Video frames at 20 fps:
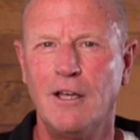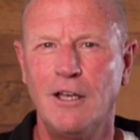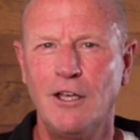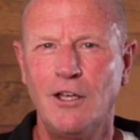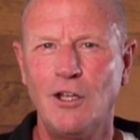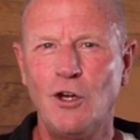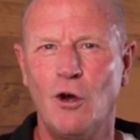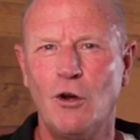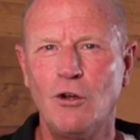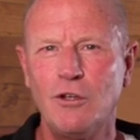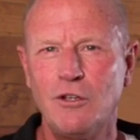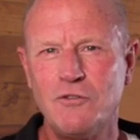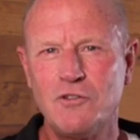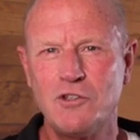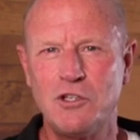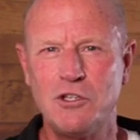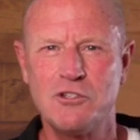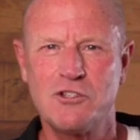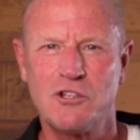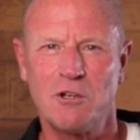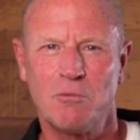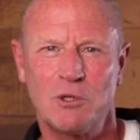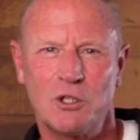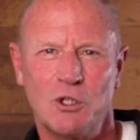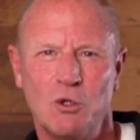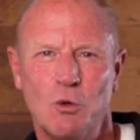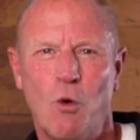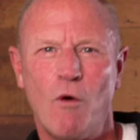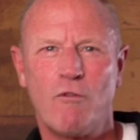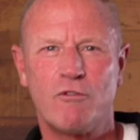You know, you've seen someone
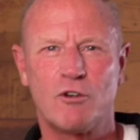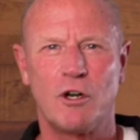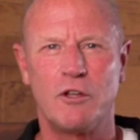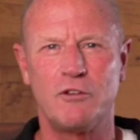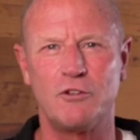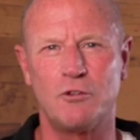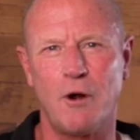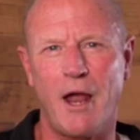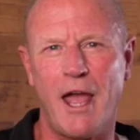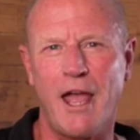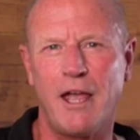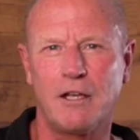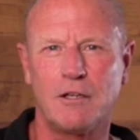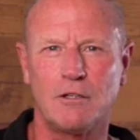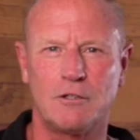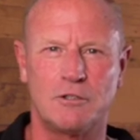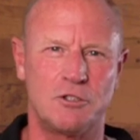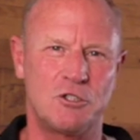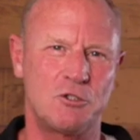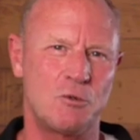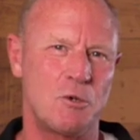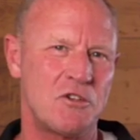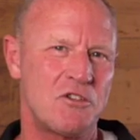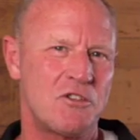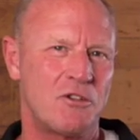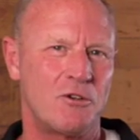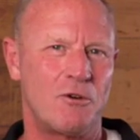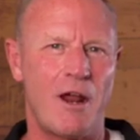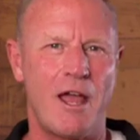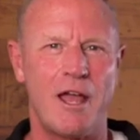go over on their ankle or twist
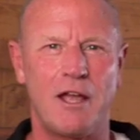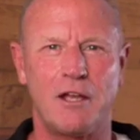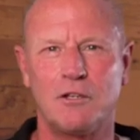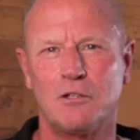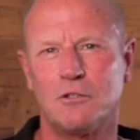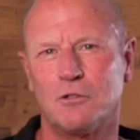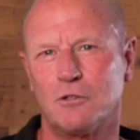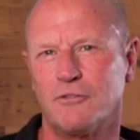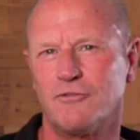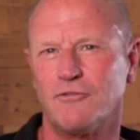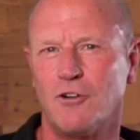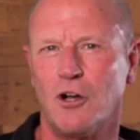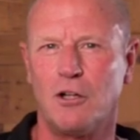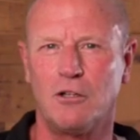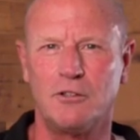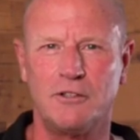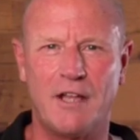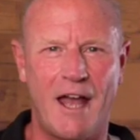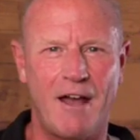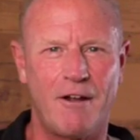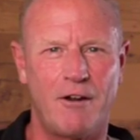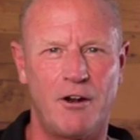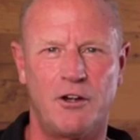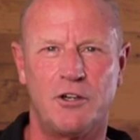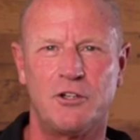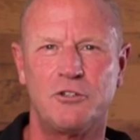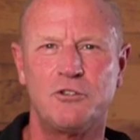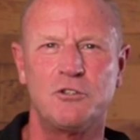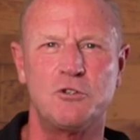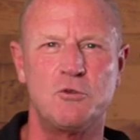their ankle or fall down and
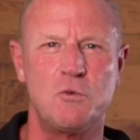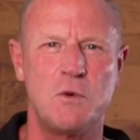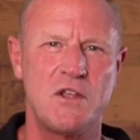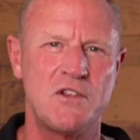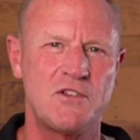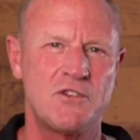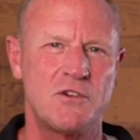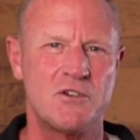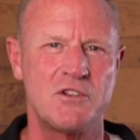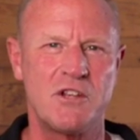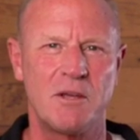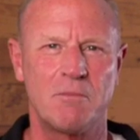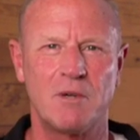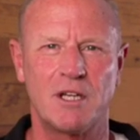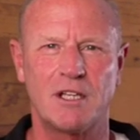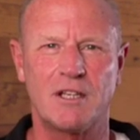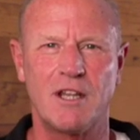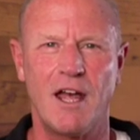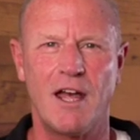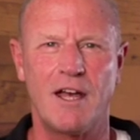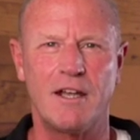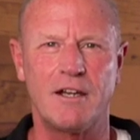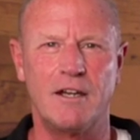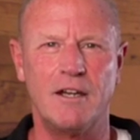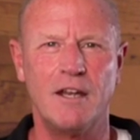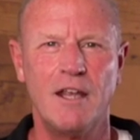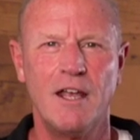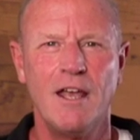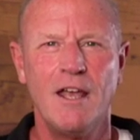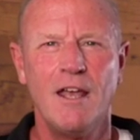hurt their wrist or something like that. And,
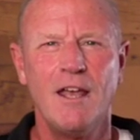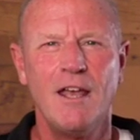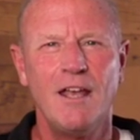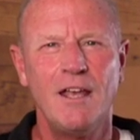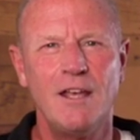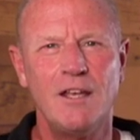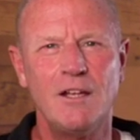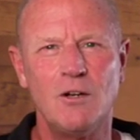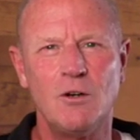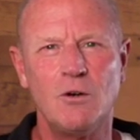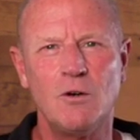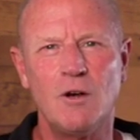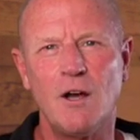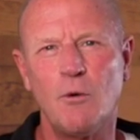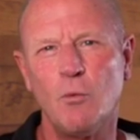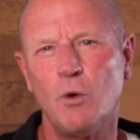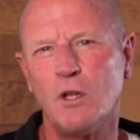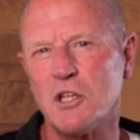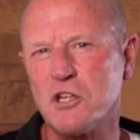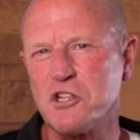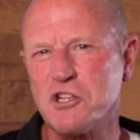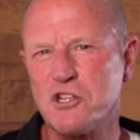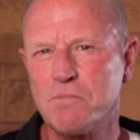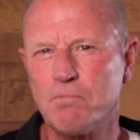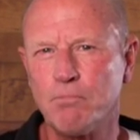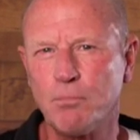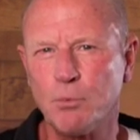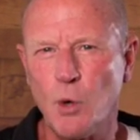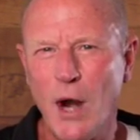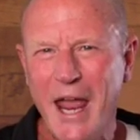you know, well, a
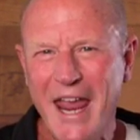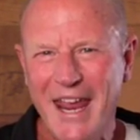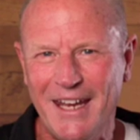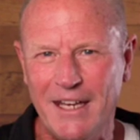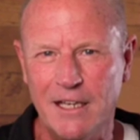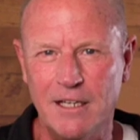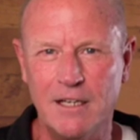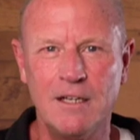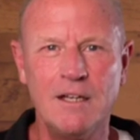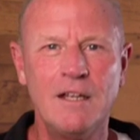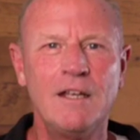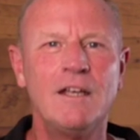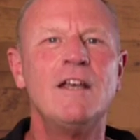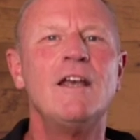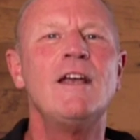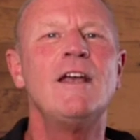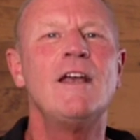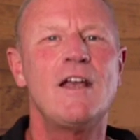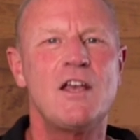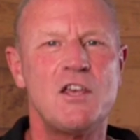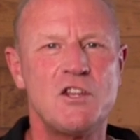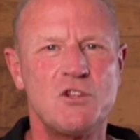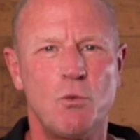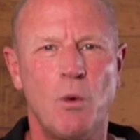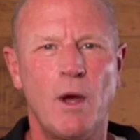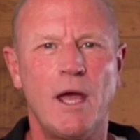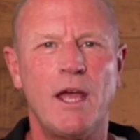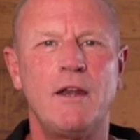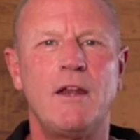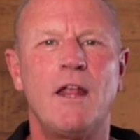sprain is
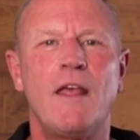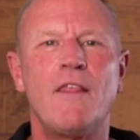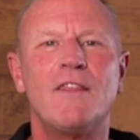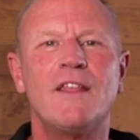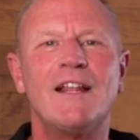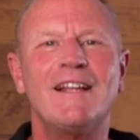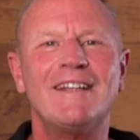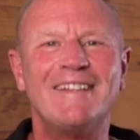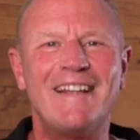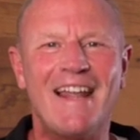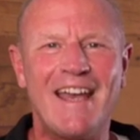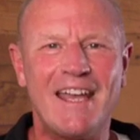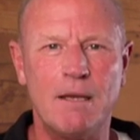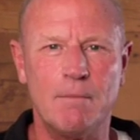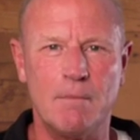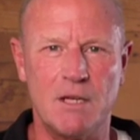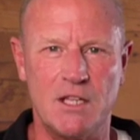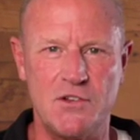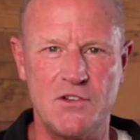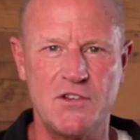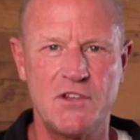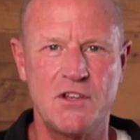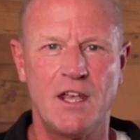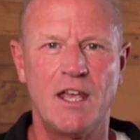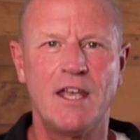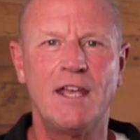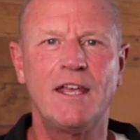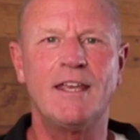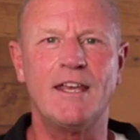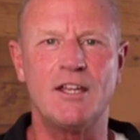when the ligaments
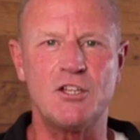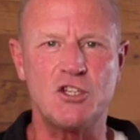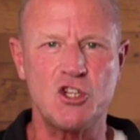get